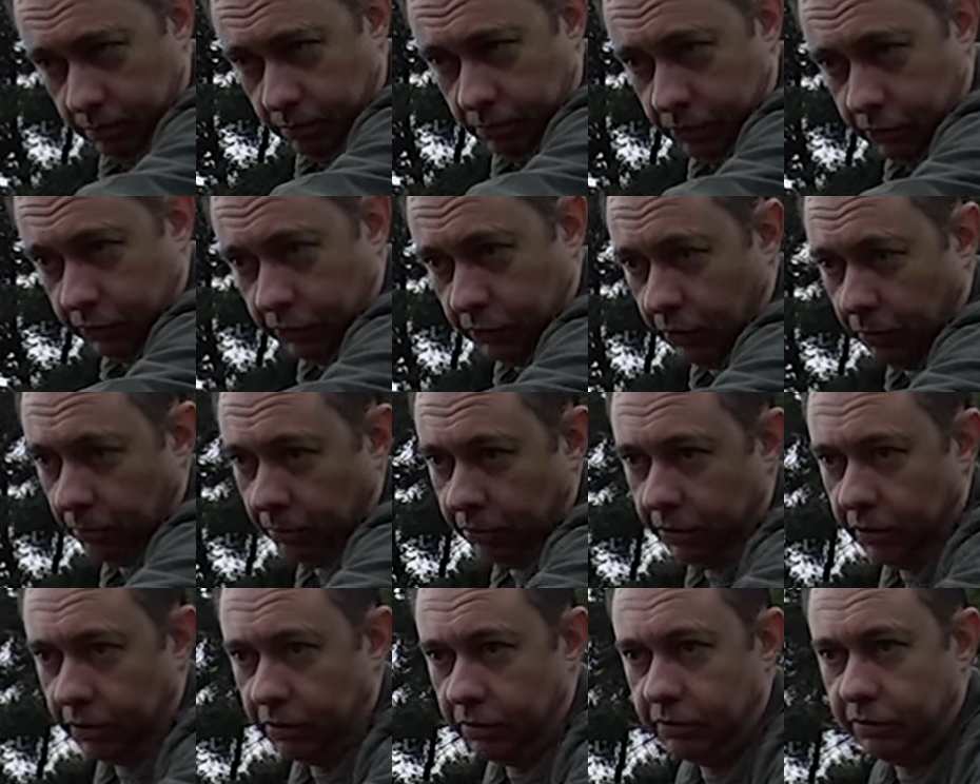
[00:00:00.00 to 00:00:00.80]
stop
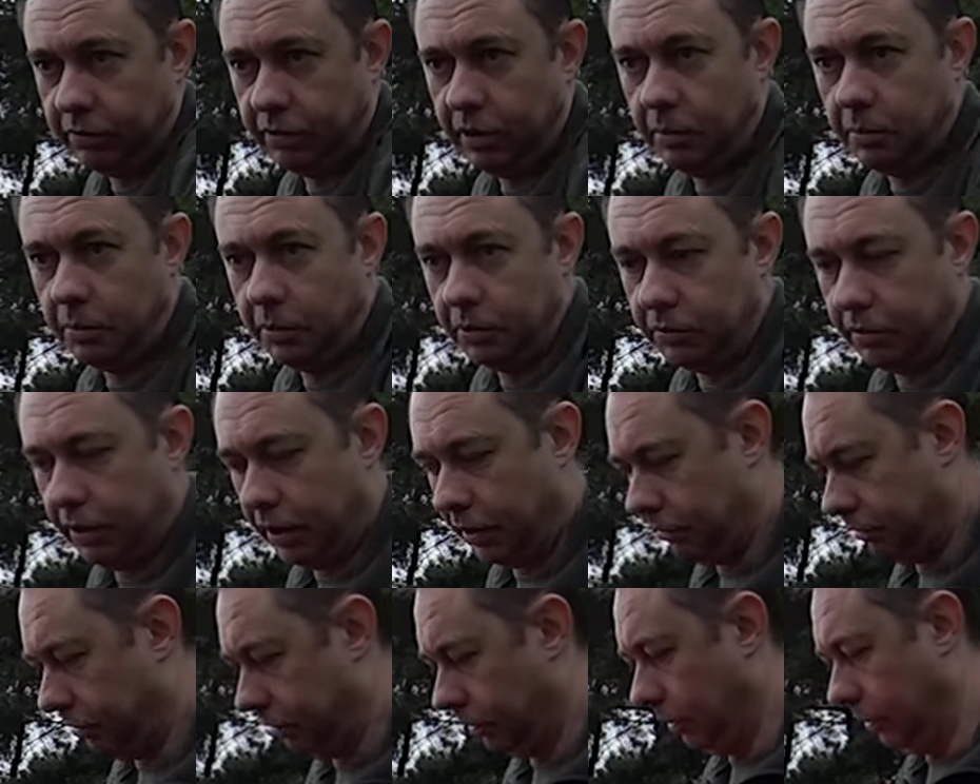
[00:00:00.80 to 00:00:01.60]
things slipping
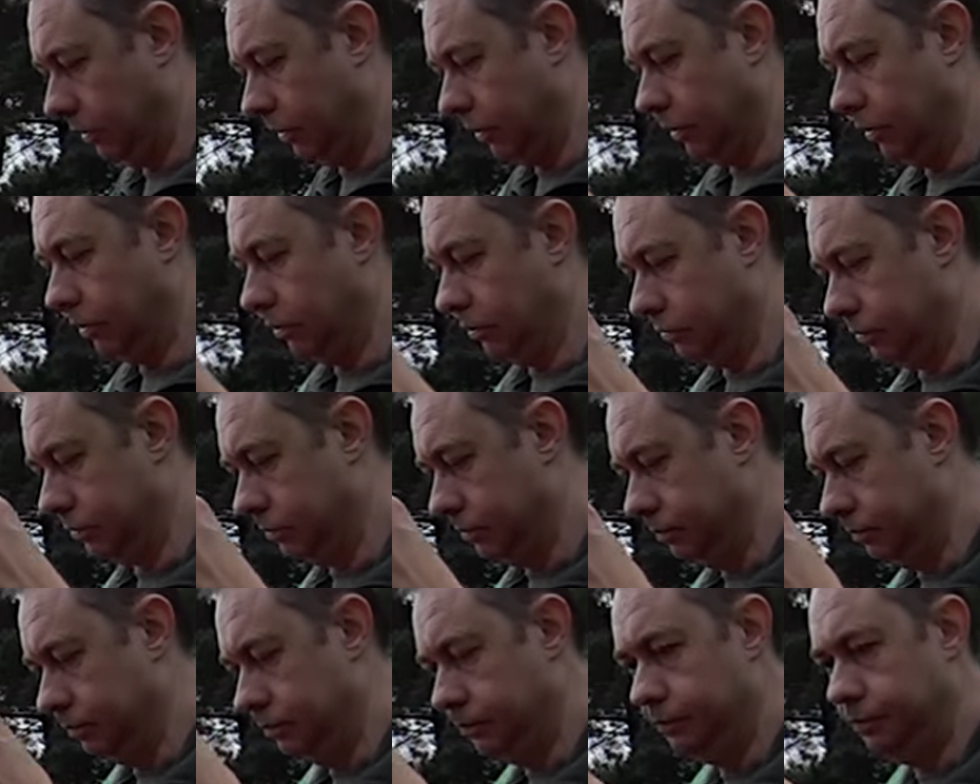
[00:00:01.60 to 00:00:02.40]
around sliding off